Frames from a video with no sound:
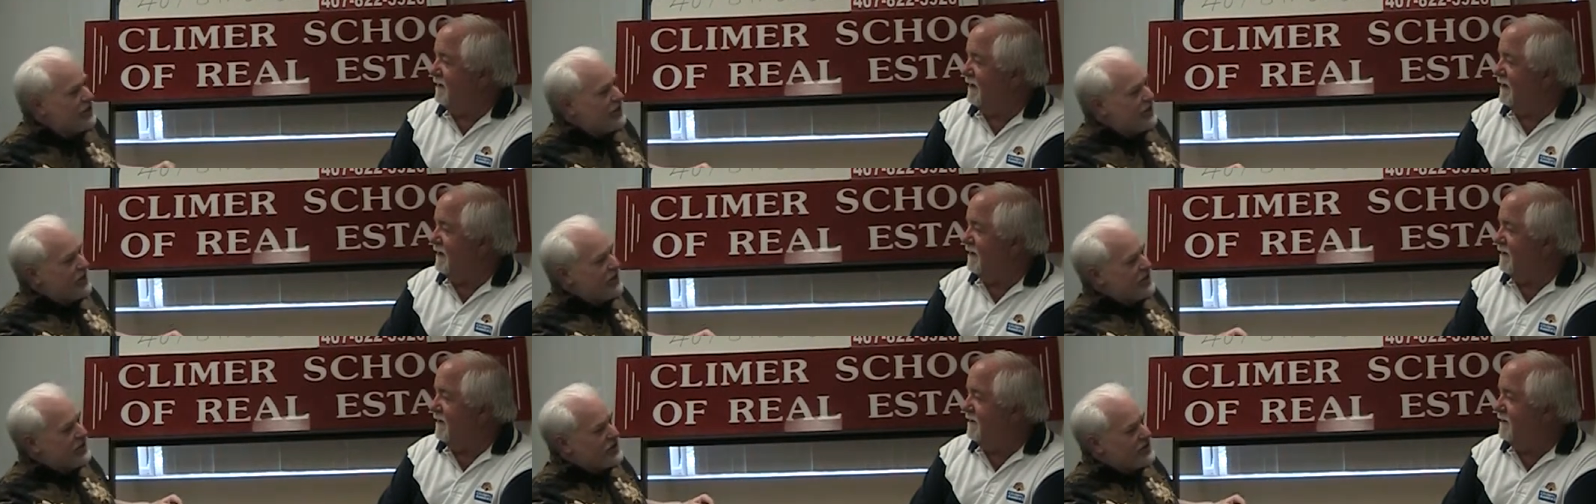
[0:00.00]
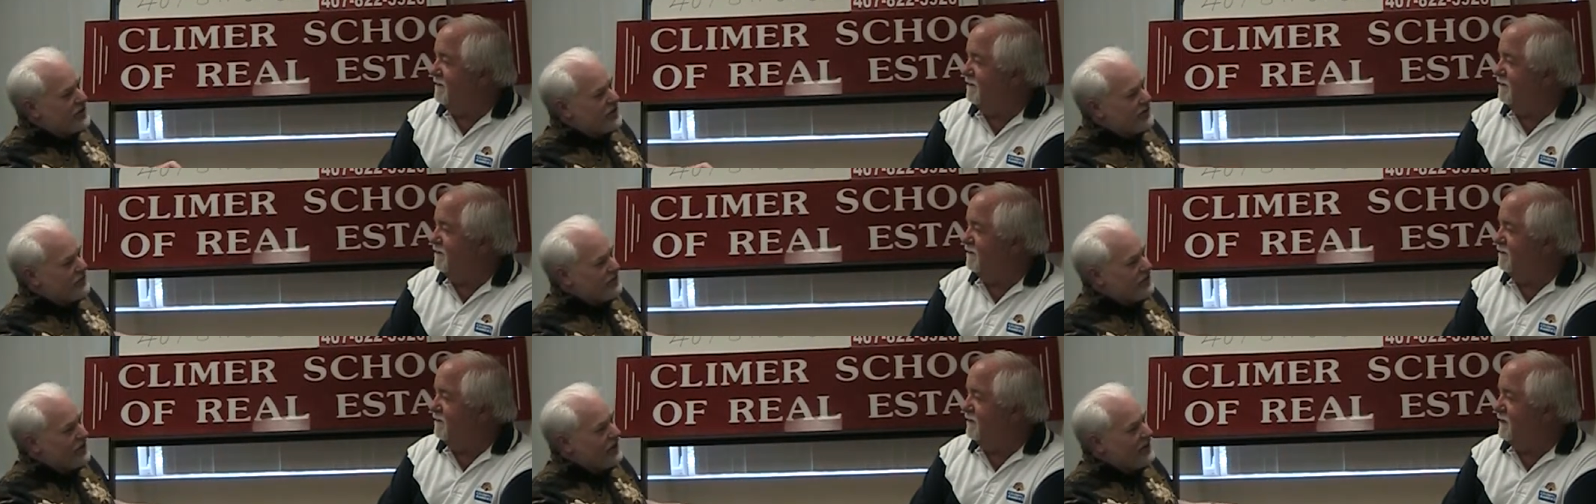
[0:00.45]
Speaker 1: there,
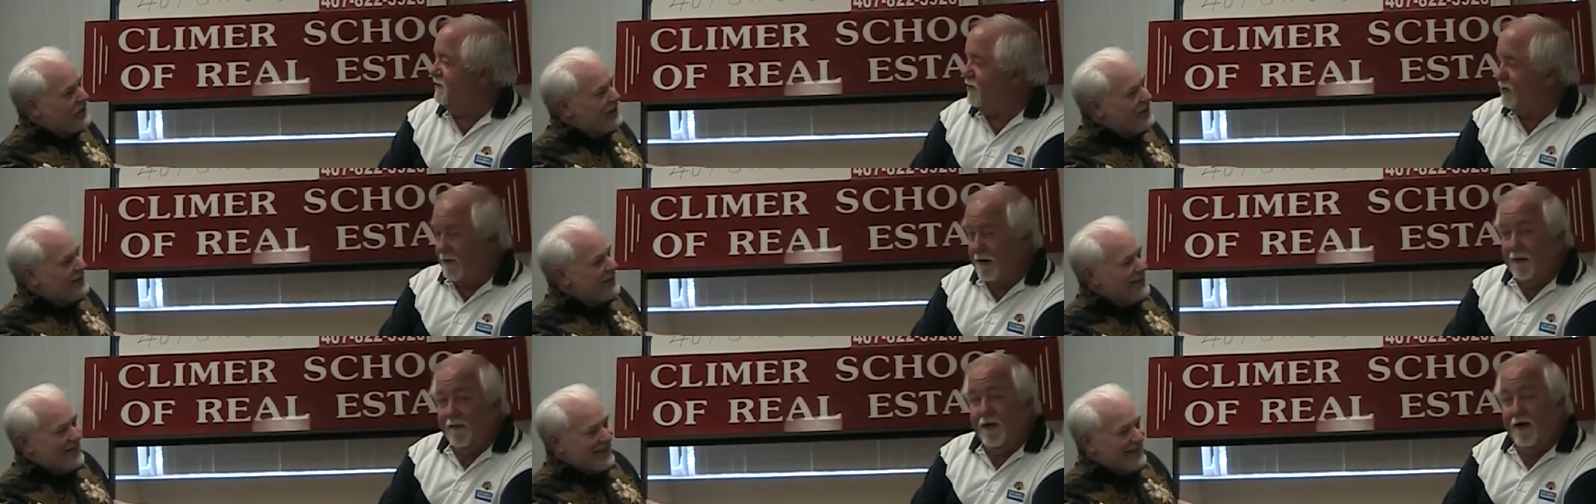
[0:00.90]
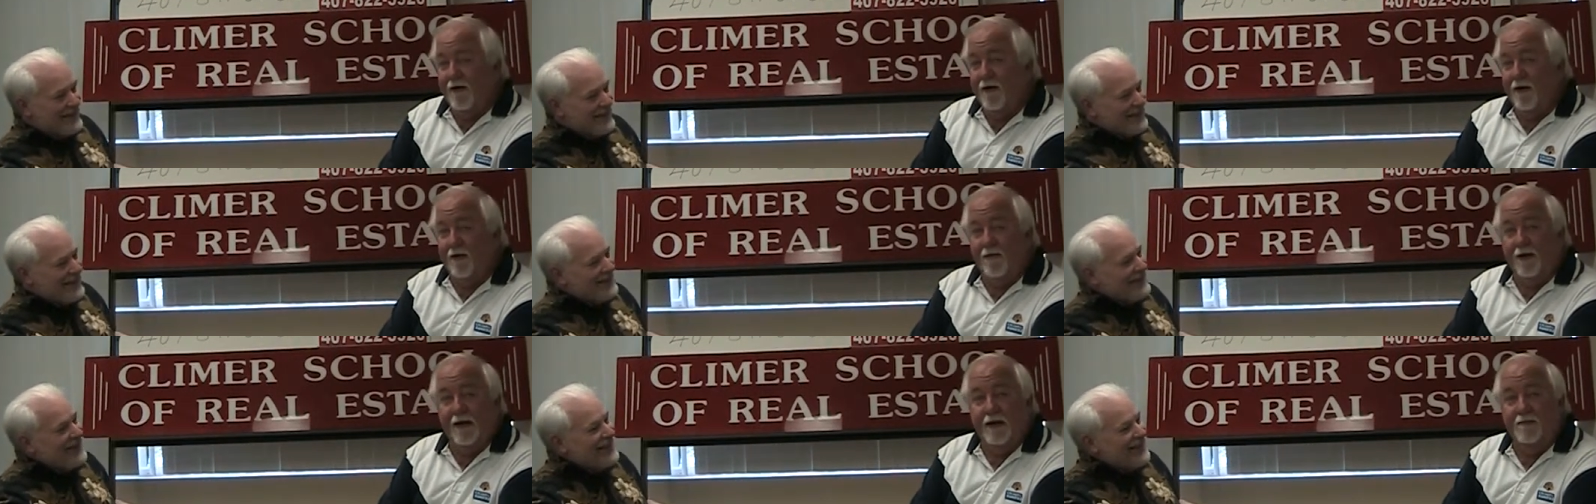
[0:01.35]
etc. Sure, I'm Gary
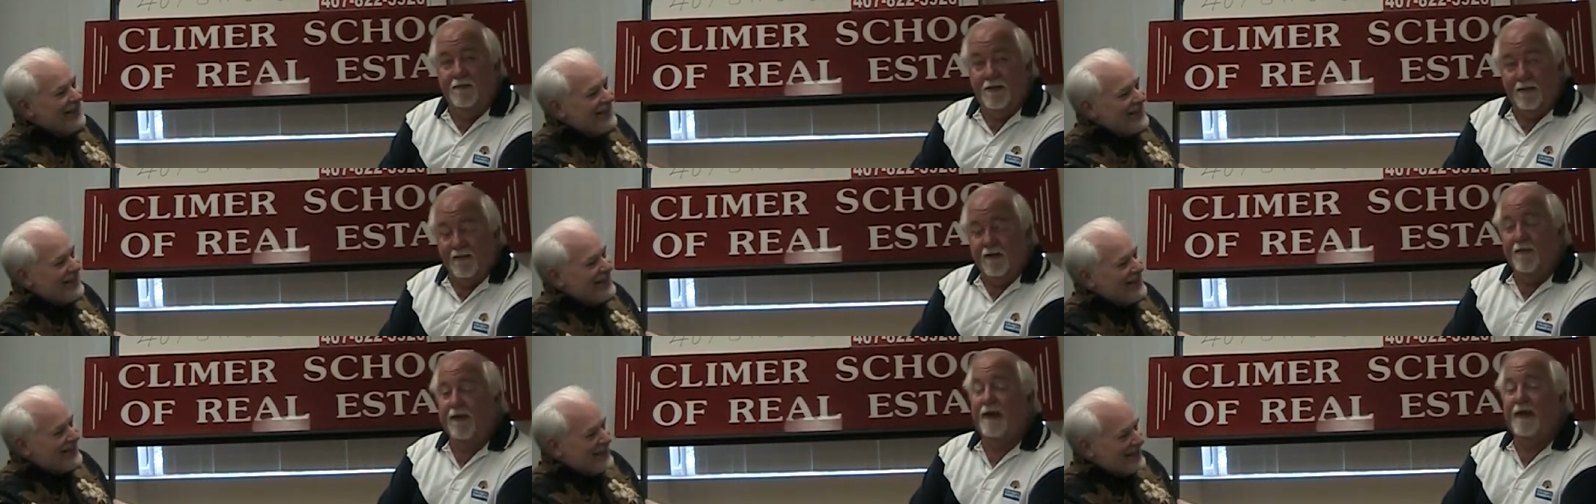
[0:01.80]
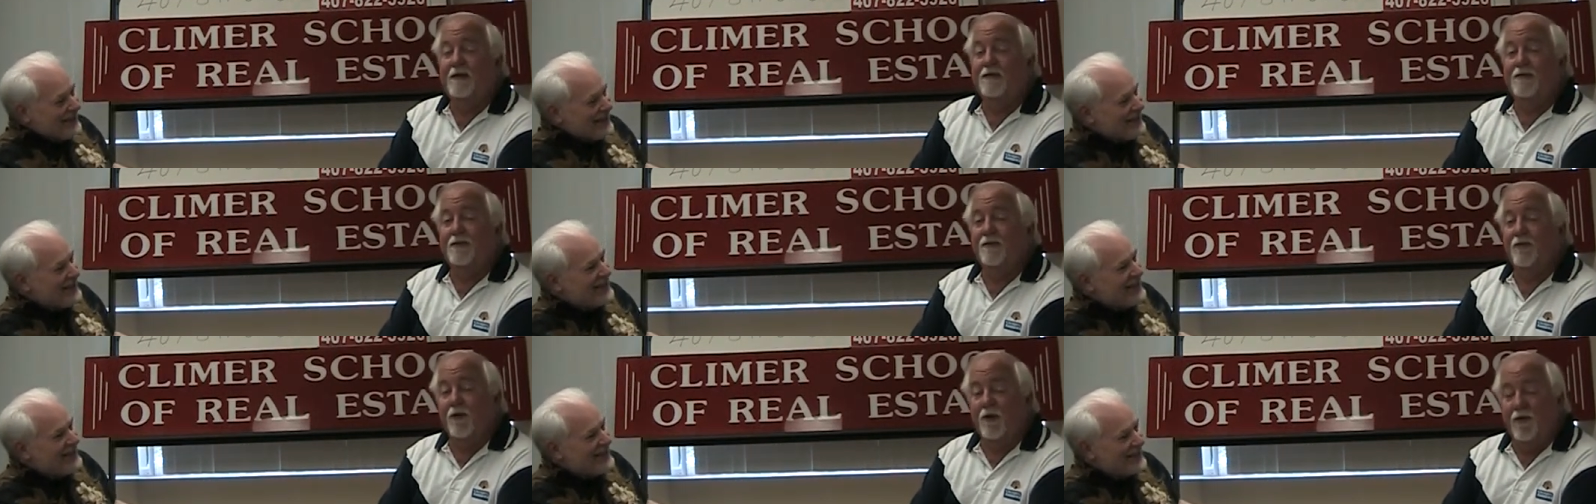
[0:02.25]
Williams. I'm the
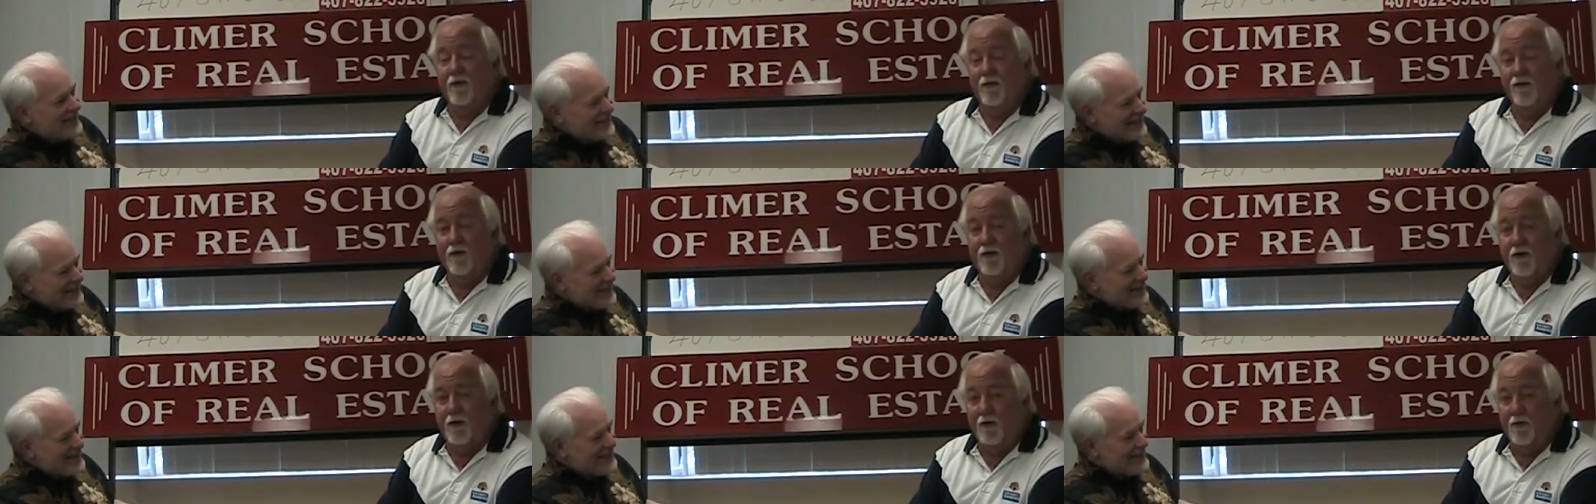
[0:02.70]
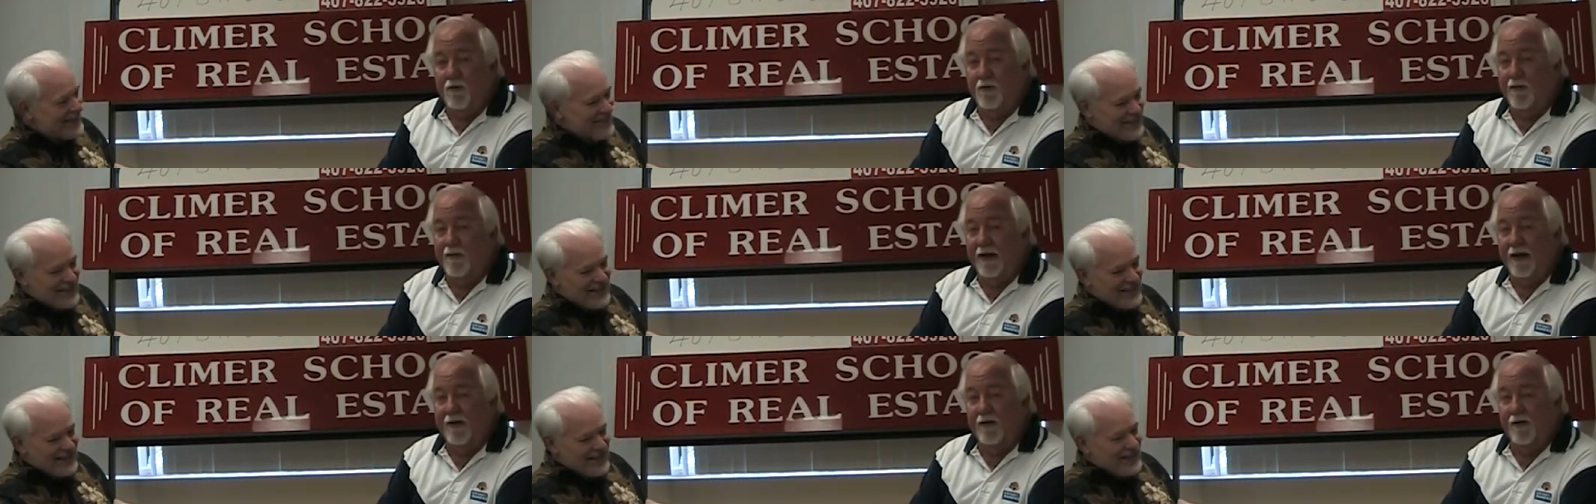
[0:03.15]
managing broker for Coldwell
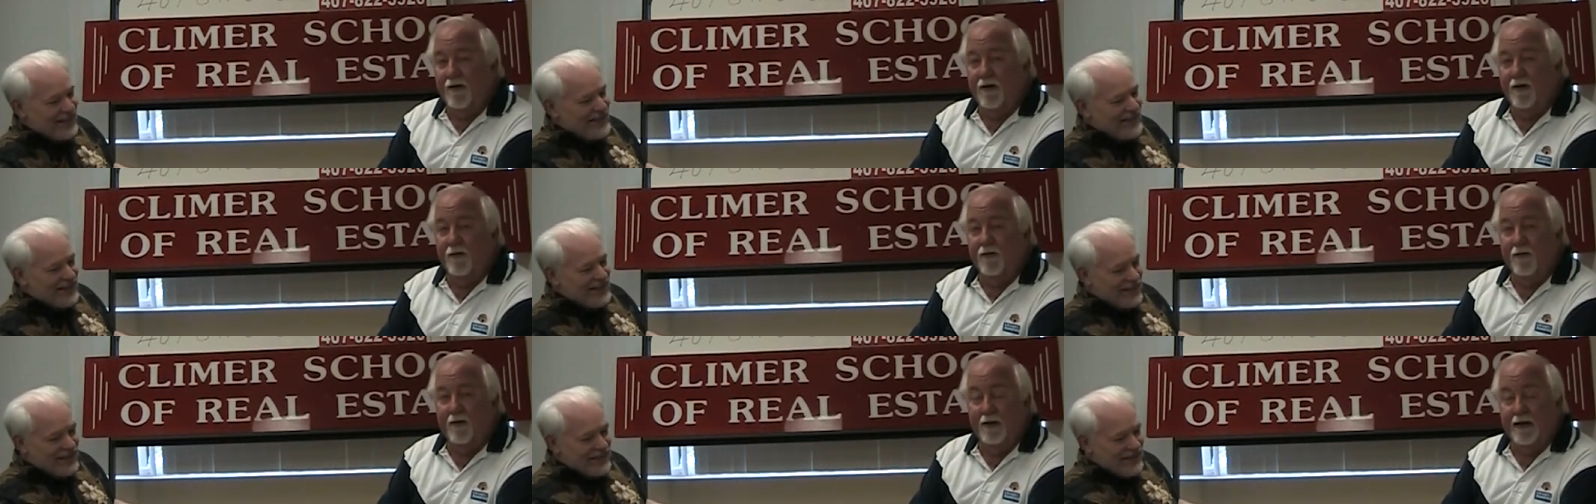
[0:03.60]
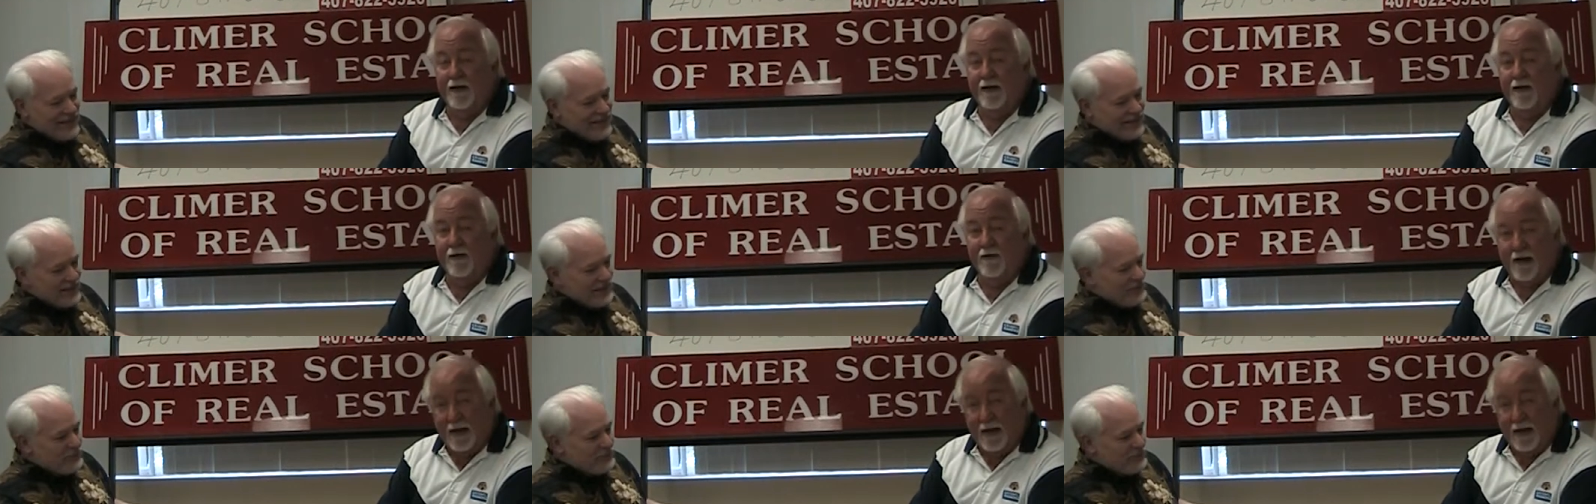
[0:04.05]
Banker here in Orlando.